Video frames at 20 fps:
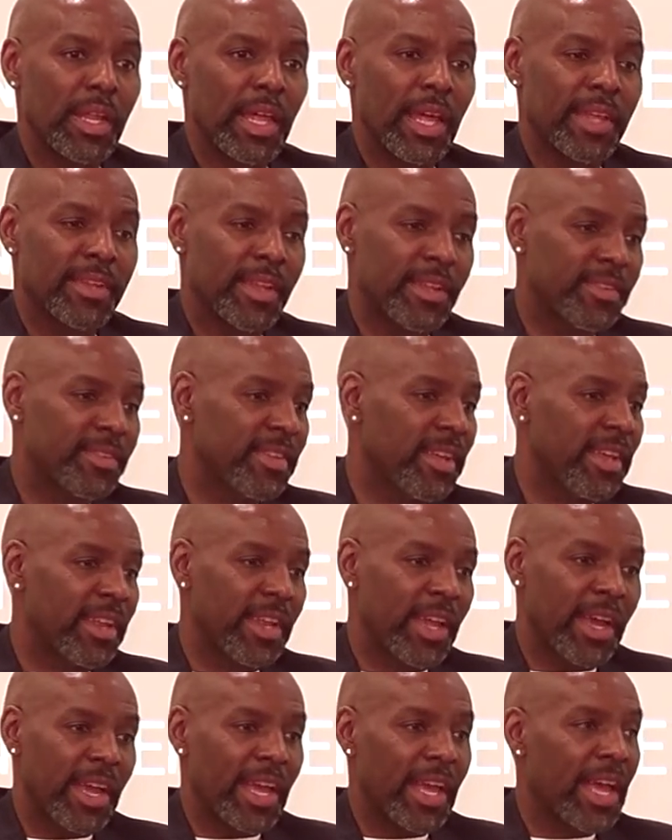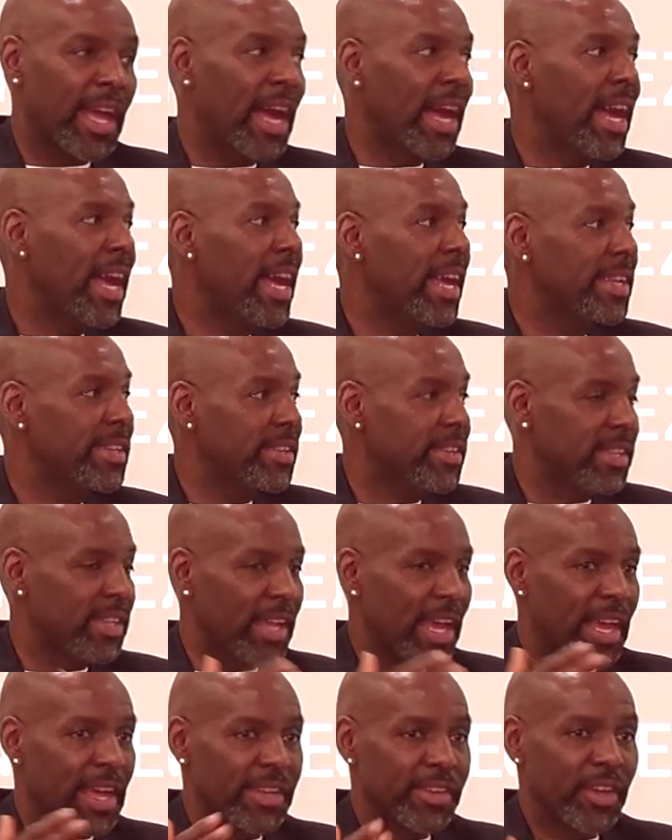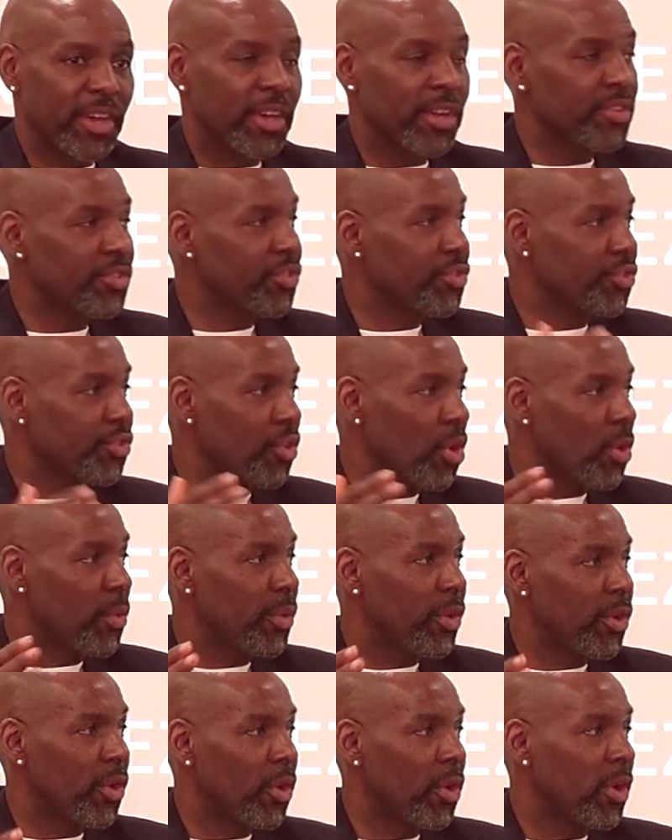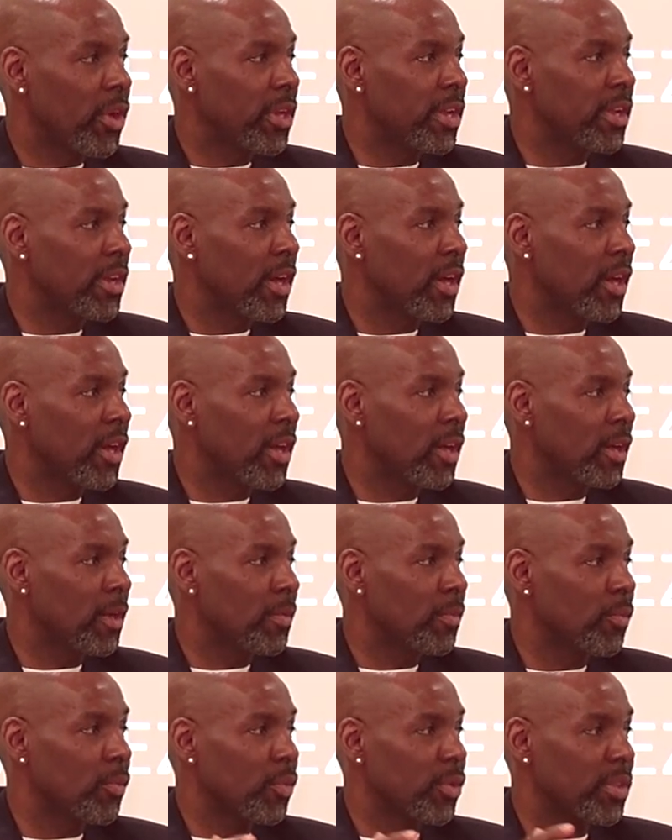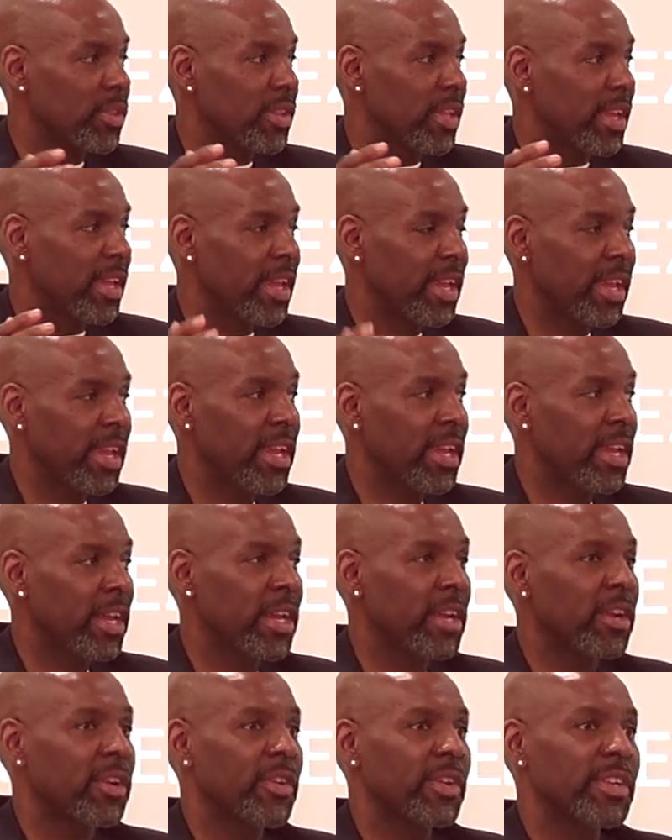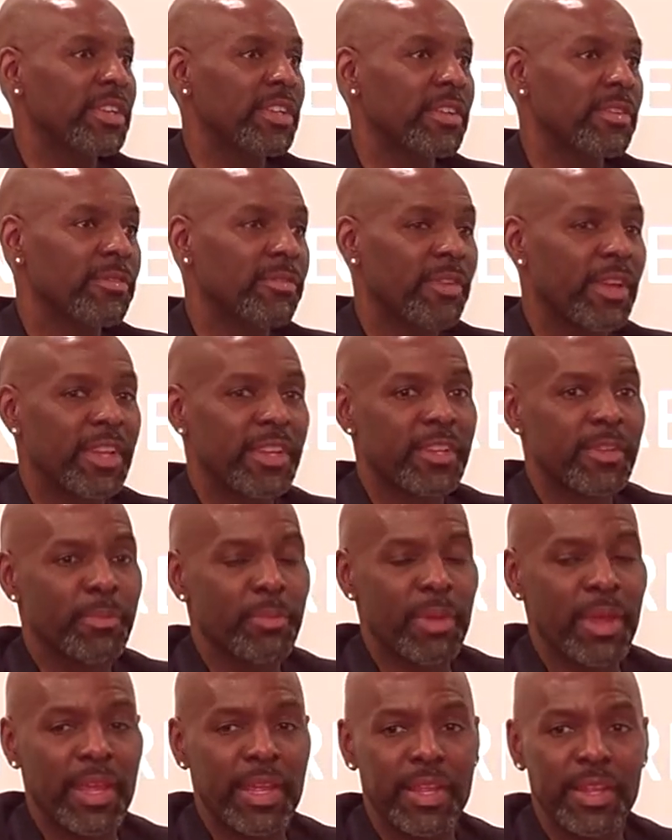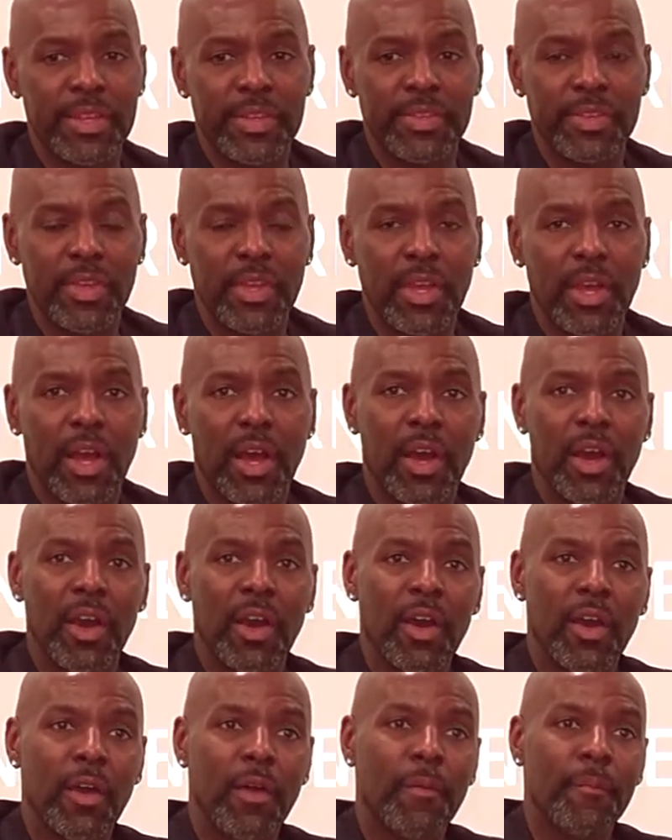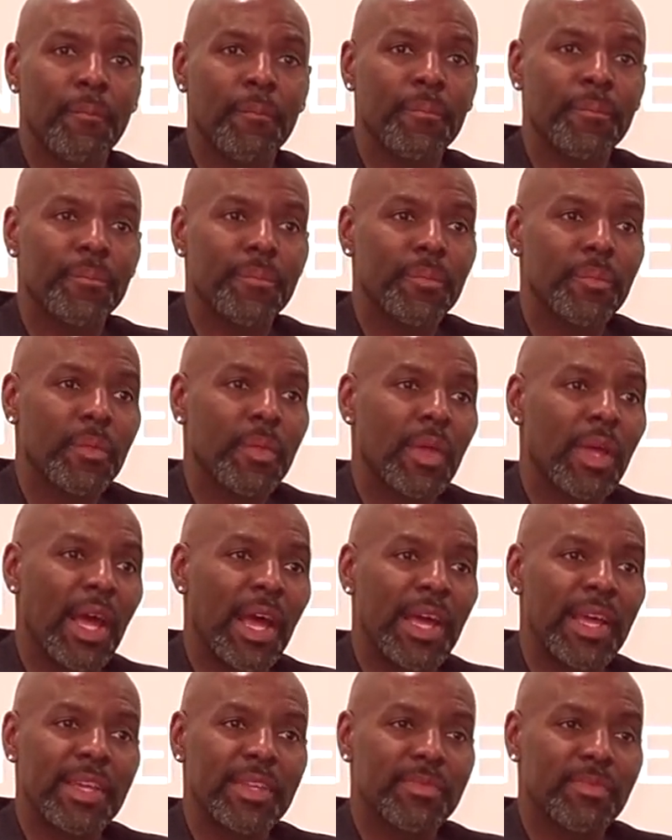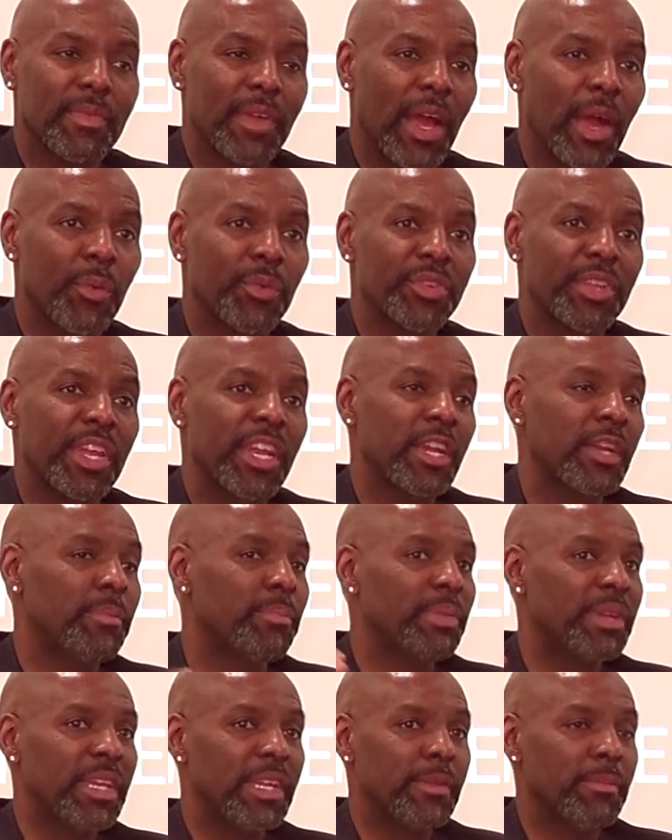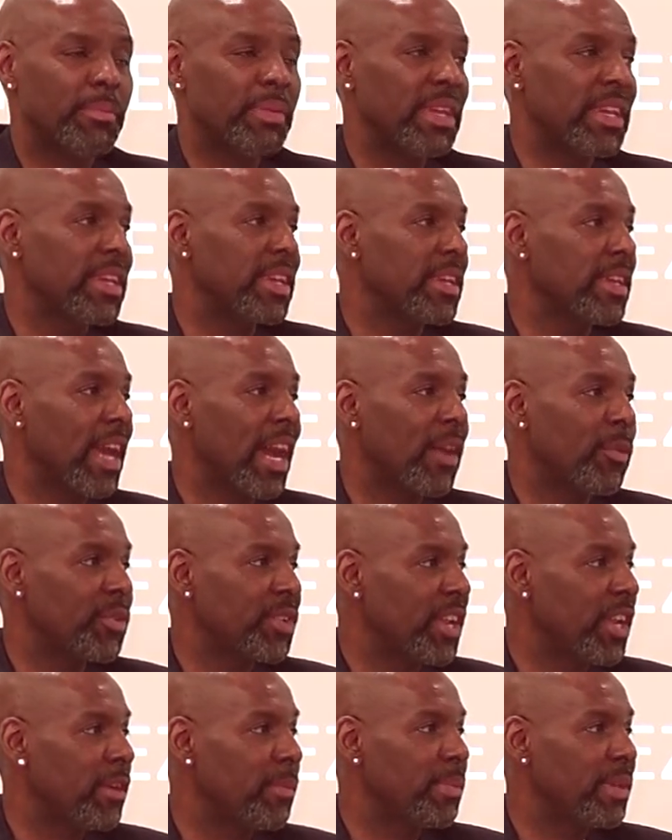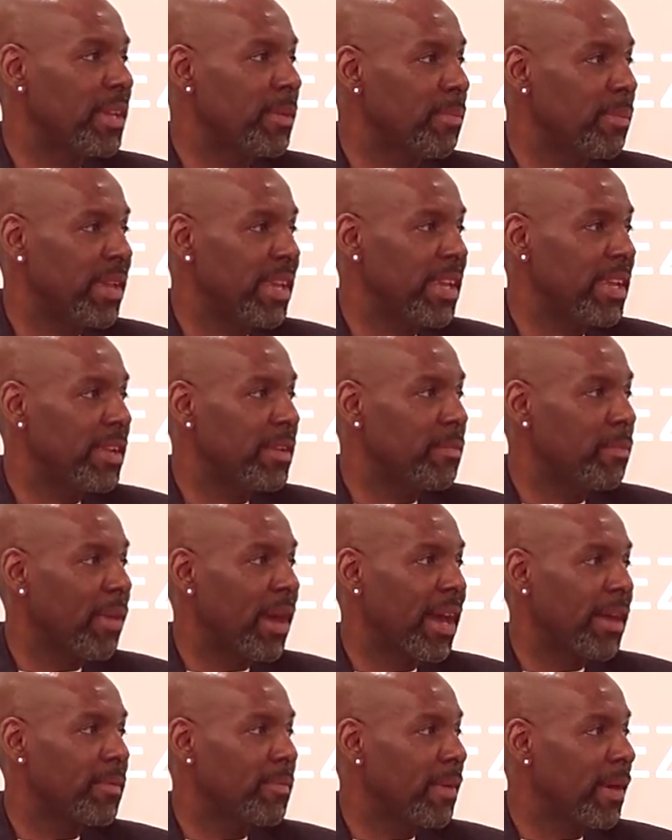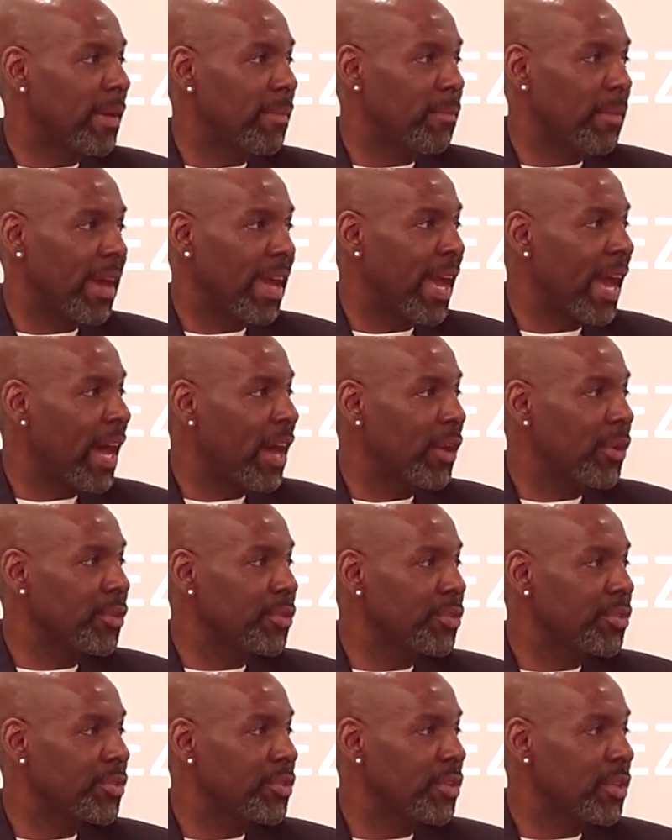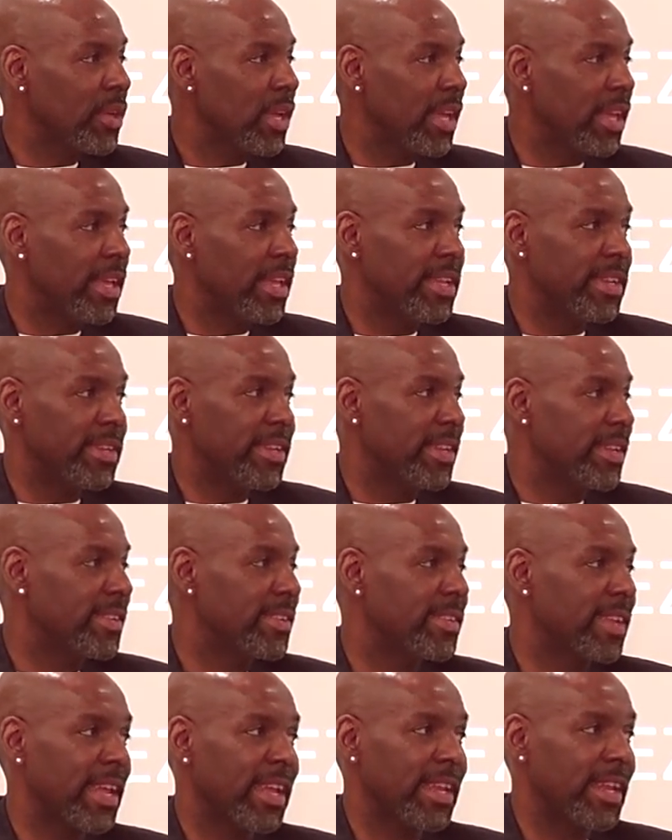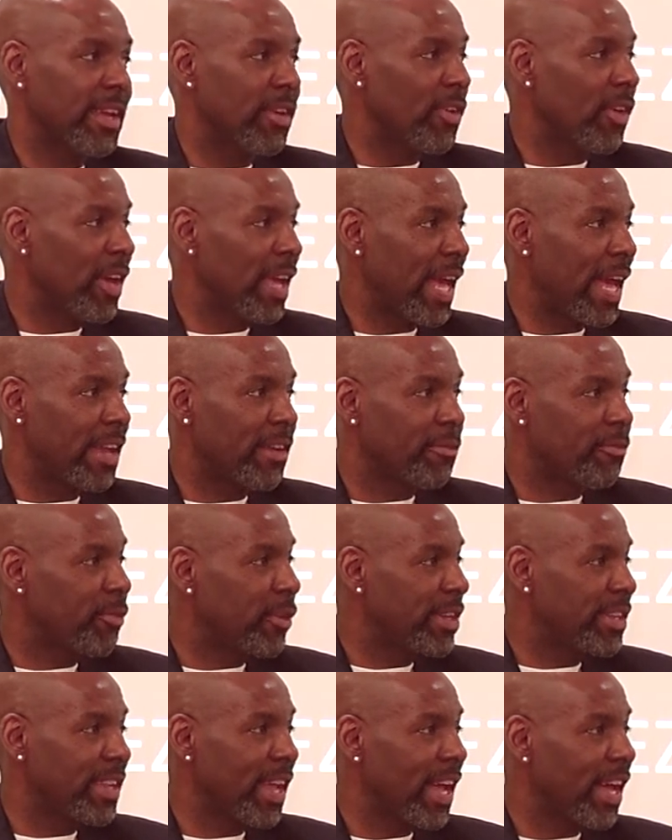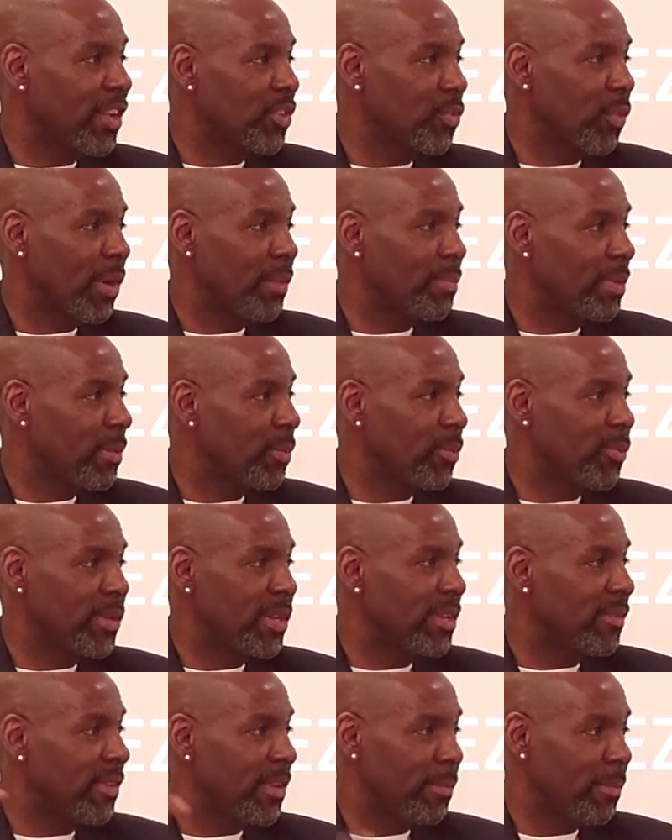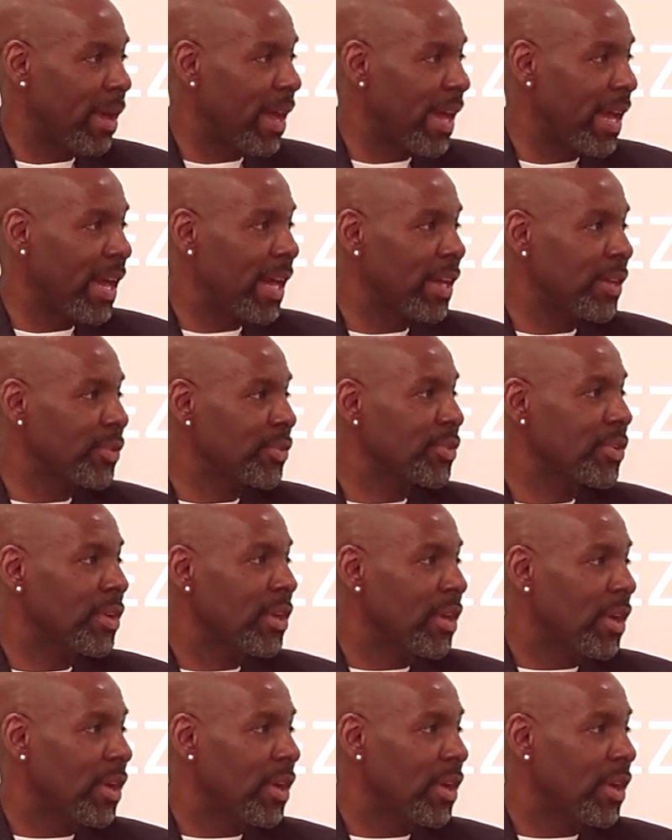As I said, I had the hustles going on with the hair and the event space. I was Airbnb-ing my house and staying at a friend's house while people were living in my house.